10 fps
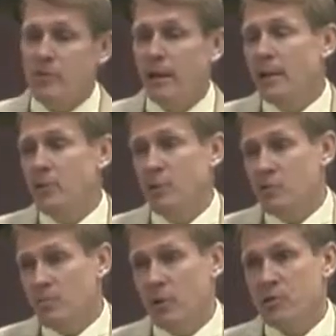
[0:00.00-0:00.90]
But it looks to me
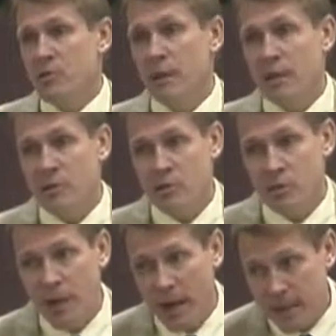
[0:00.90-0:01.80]
like she wants to abort
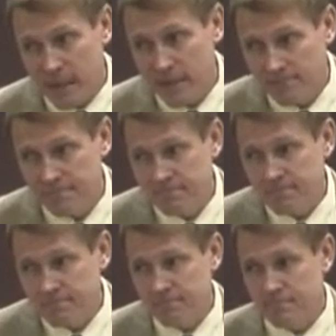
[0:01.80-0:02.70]
somebody else's body.
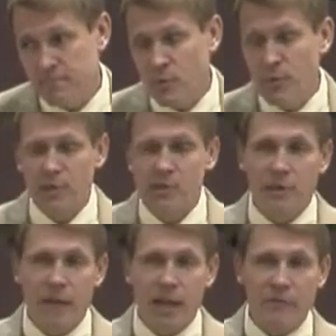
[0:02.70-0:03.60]
When
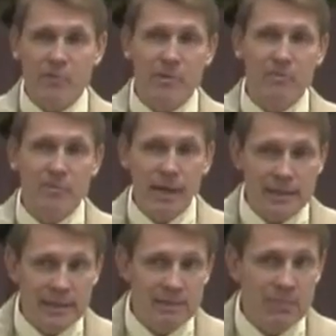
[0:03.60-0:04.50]
you consider half of them
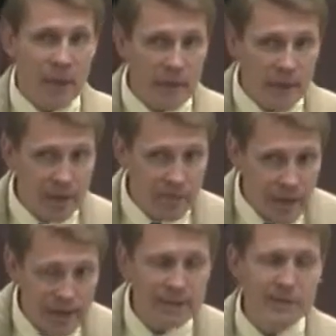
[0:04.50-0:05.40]
are male,
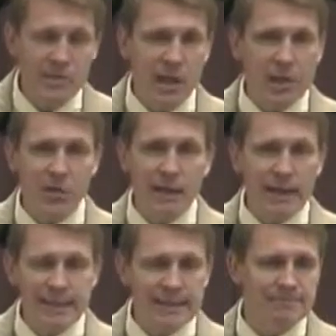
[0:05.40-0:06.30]
think about it. It's
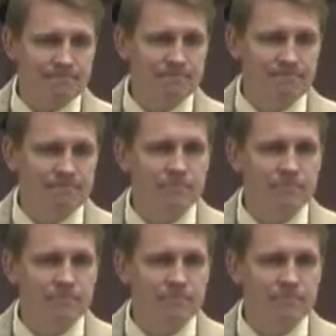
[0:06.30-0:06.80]
not her body.